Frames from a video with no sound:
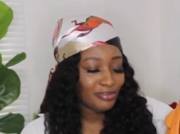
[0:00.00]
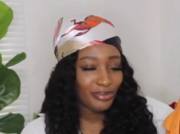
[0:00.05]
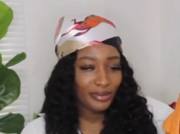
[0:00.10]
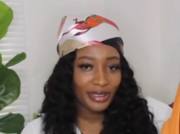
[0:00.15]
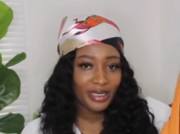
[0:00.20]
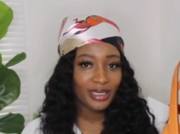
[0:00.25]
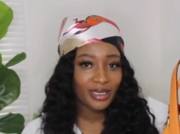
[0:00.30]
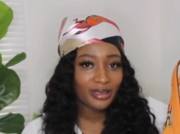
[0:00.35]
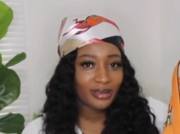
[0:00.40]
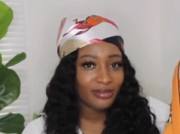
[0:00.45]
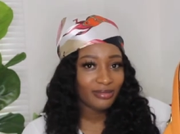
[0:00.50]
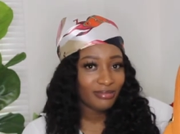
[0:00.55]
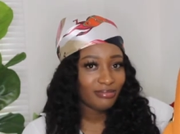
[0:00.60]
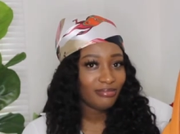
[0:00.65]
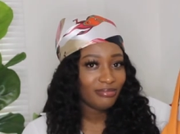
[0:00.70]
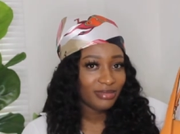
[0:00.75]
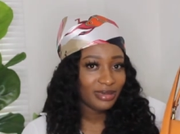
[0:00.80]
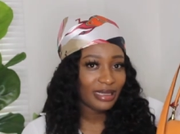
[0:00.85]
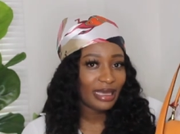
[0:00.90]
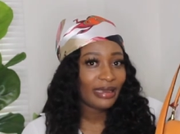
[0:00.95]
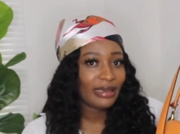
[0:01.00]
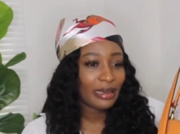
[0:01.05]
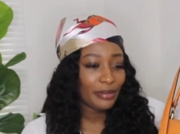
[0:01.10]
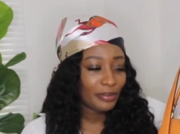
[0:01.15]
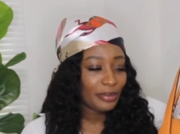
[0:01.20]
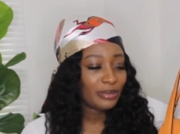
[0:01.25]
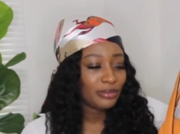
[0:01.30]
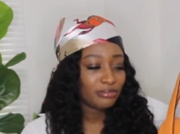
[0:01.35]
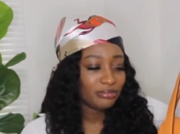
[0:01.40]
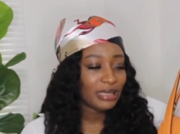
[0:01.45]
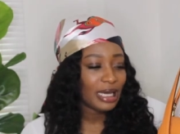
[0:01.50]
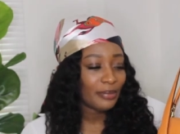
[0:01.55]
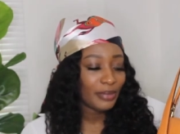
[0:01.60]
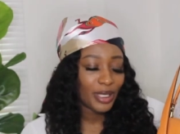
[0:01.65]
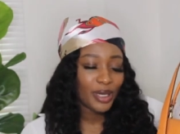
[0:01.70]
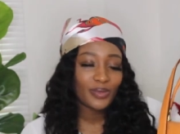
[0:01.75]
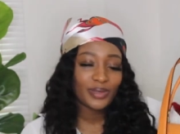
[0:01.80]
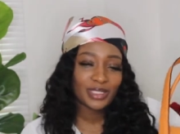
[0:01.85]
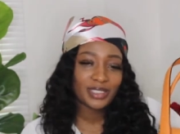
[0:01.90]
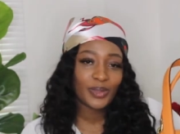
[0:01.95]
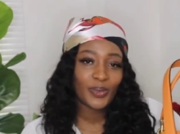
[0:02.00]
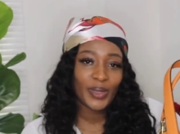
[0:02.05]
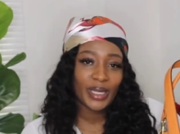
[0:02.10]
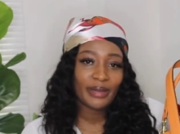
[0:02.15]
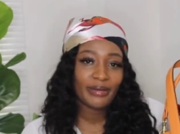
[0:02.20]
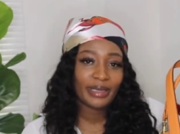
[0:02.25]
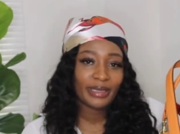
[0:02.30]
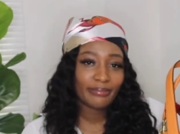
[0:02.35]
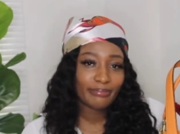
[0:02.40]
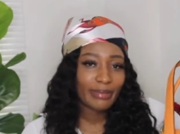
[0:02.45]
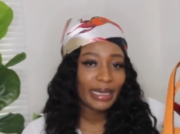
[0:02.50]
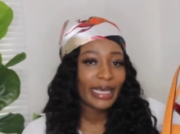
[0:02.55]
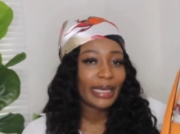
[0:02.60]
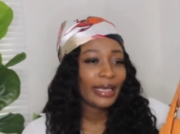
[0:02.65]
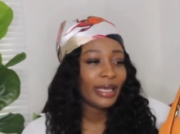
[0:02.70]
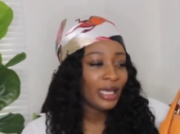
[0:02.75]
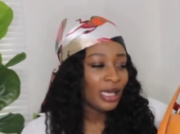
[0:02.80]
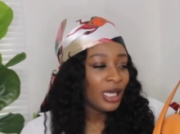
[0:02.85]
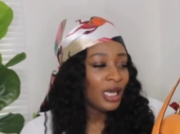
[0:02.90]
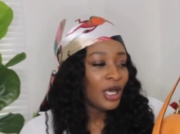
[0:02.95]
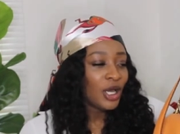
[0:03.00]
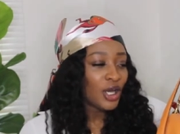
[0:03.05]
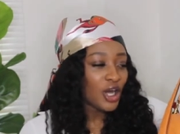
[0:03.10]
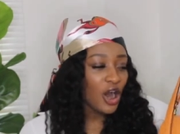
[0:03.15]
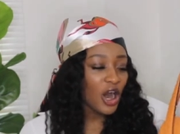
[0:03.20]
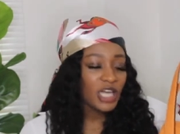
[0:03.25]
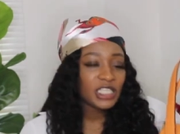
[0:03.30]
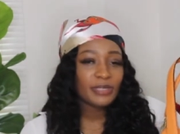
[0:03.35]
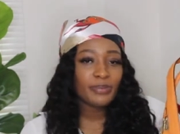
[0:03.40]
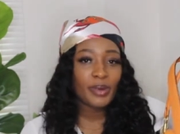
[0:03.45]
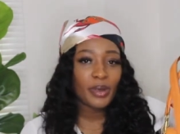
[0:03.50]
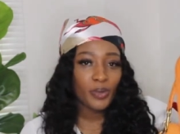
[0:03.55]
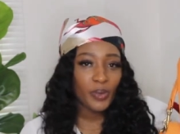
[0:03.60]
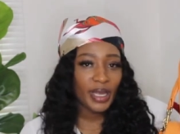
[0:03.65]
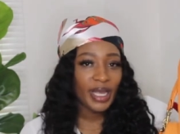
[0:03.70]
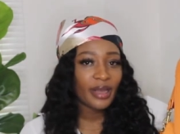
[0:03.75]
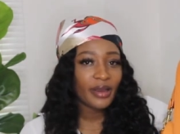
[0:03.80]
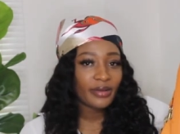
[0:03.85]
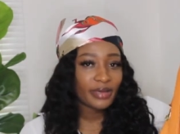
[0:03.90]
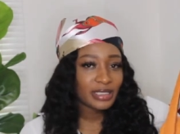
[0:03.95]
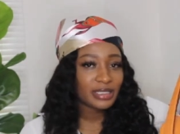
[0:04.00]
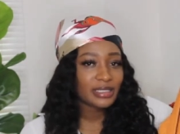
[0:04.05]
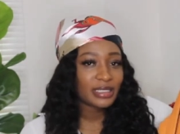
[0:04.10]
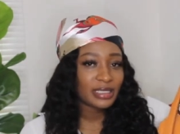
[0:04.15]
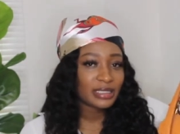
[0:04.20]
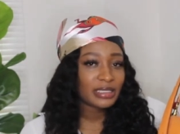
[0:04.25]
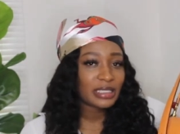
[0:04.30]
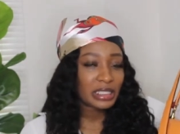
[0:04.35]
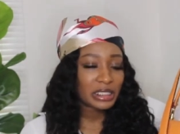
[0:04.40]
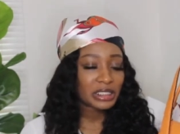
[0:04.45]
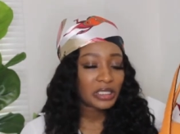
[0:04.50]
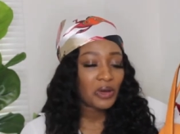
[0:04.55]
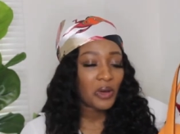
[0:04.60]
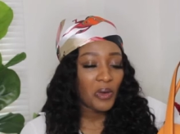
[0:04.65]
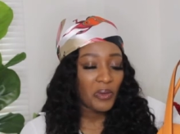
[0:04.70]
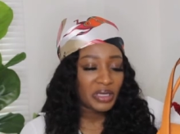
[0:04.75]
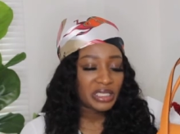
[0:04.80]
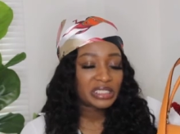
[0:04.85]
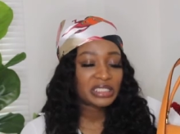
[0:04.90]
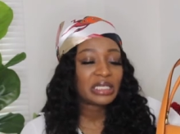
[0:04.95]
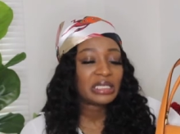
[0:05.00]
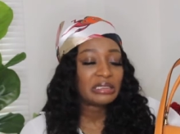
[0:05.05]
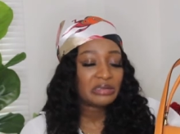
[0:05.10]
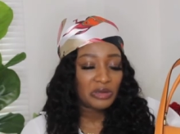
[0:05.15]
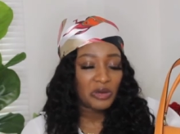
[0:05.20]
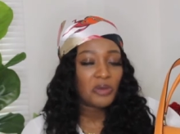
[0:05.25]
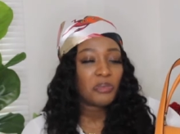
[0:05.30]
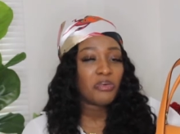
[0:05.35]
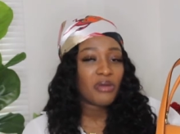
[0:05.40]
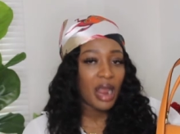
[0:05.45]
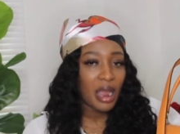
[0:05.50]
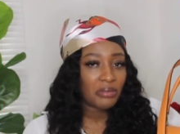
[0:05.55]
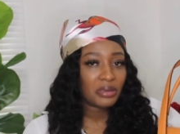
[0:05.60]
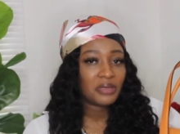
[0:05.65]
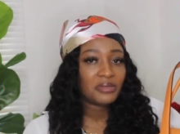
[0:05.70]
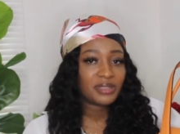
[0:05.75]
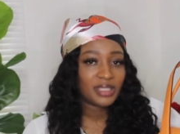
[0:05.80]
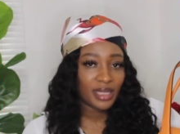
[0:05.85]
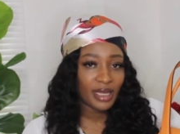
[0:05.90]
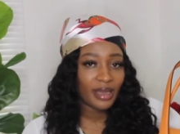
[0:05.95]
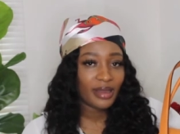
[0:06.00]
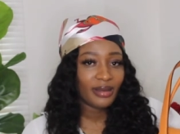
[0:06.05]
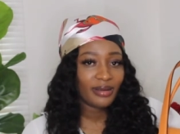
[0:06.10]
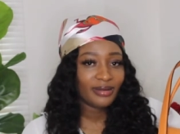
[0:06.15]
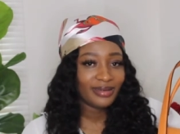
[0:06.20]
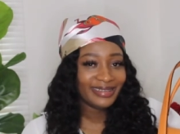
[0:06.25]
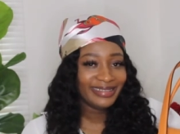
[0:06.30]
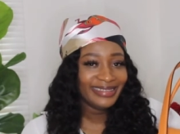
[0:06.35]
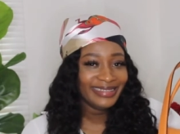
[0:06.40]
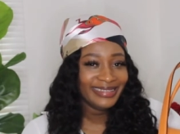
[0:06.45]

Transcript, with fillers: pretty like I'm I'm going to wear it. My cost per wear is this this going to no problems there.